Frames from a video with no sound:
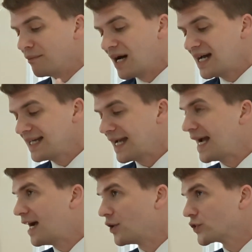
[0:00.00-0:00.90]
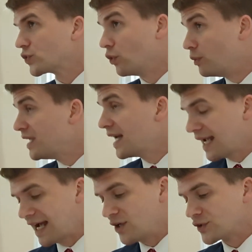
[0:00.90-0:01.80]
My house will be a
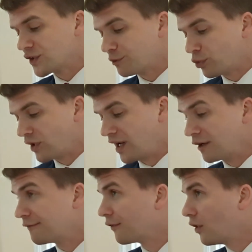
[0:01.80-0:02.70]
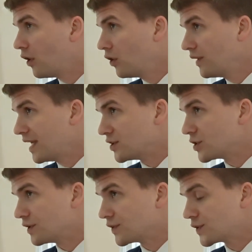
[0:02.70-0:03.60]
house of prayer for all
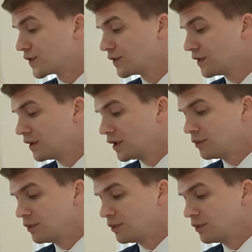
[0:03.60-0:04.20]
nations,